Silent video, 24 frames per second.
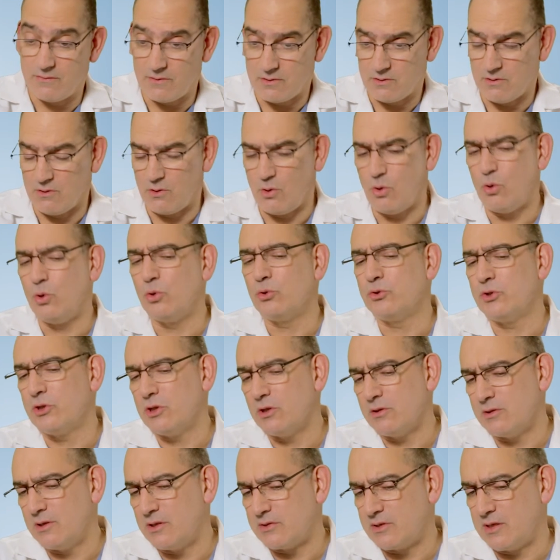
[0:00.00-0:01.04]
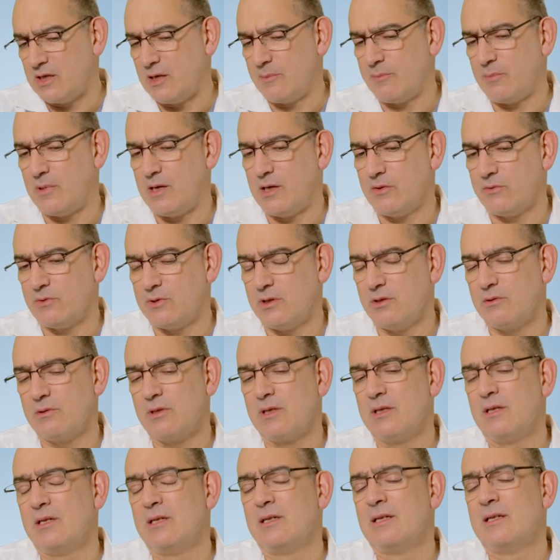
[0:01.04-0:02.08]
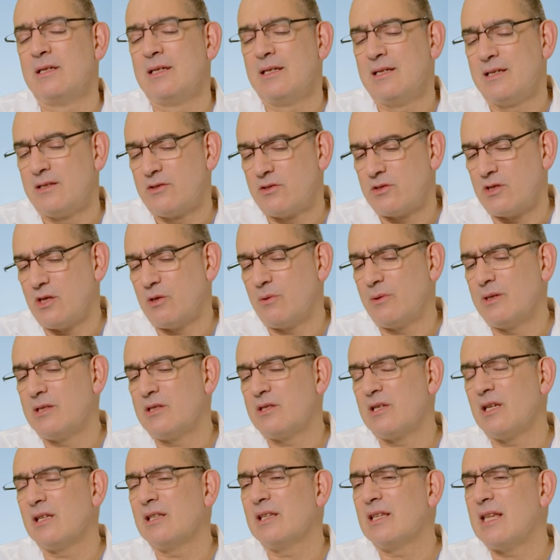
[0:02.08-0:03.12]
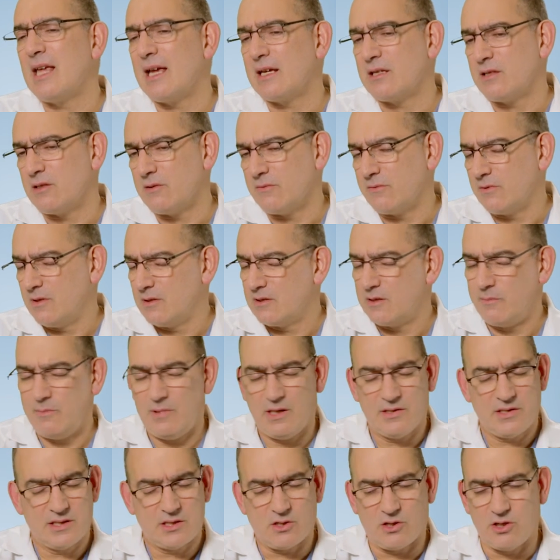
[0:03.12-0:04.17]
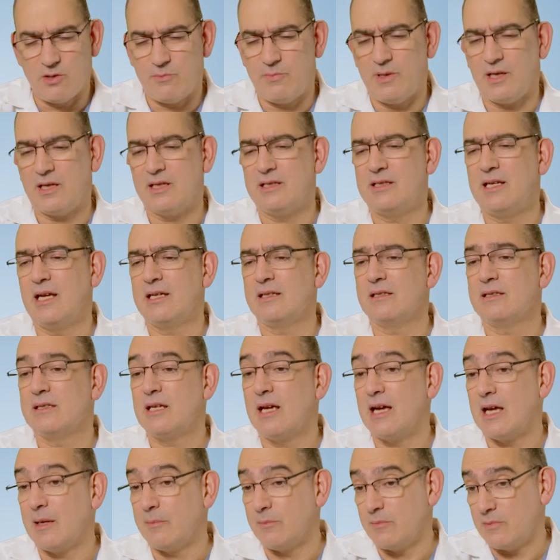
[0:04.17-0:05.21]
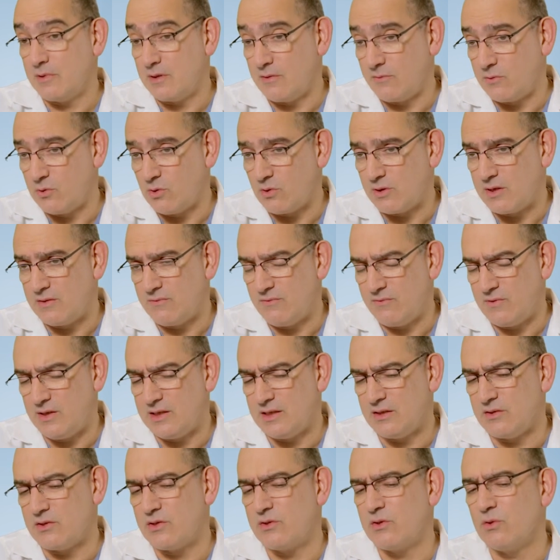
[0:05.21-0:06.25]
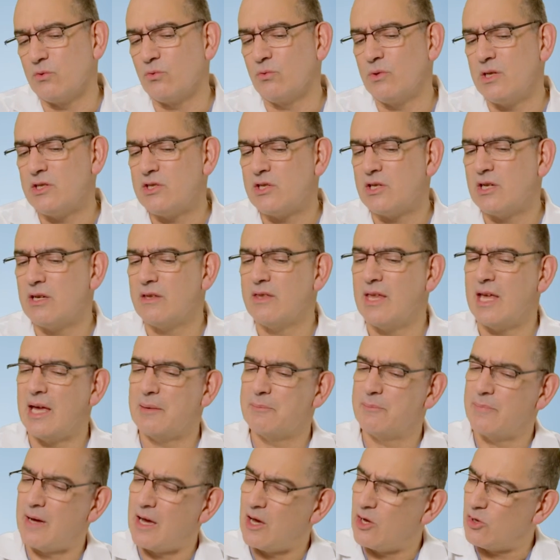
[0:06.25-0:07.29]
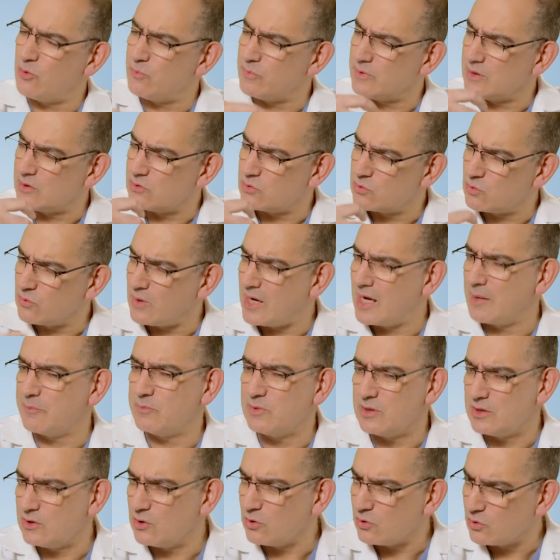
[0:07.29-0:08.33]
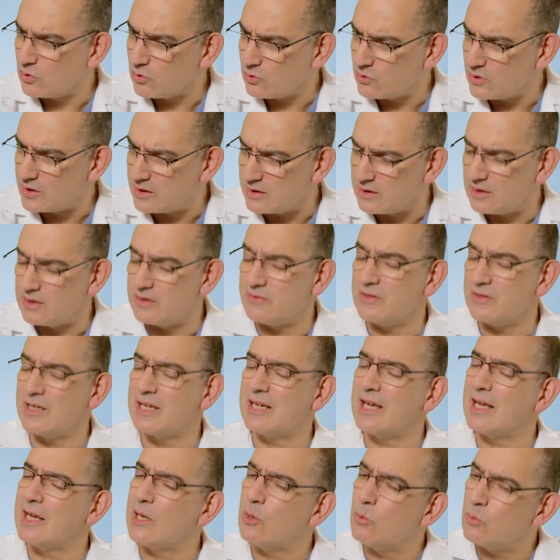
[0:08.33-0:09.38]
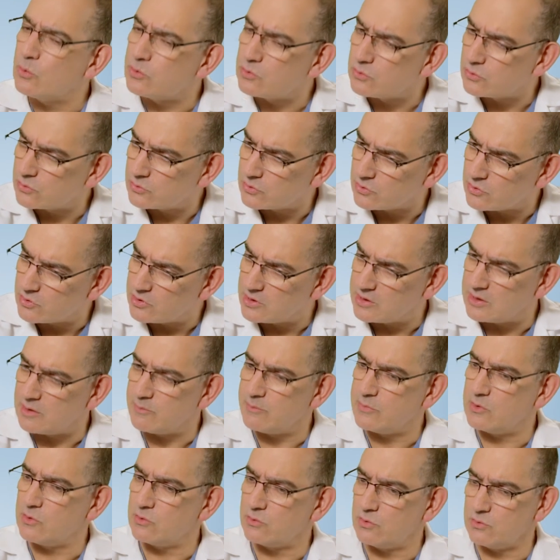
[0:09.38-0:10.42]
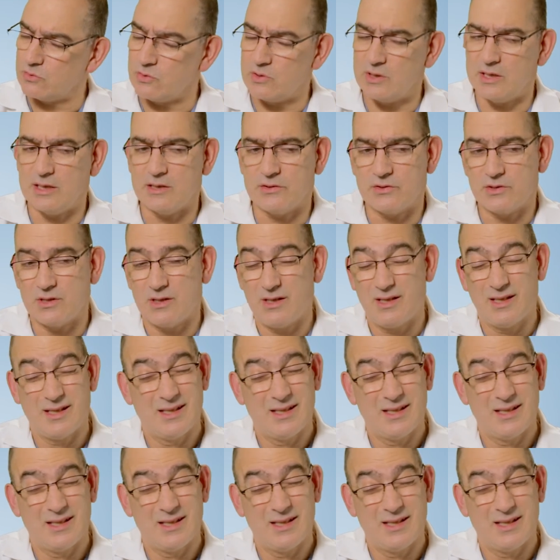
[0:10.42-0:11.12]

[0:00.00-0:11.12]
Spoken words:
you're older and it's not bothering you, so it's elective. It's necessary. You pick a date and time of your convenience. The risk of that bowel being trapped in a hernia, an inguinal hernia, umbilical hernia, is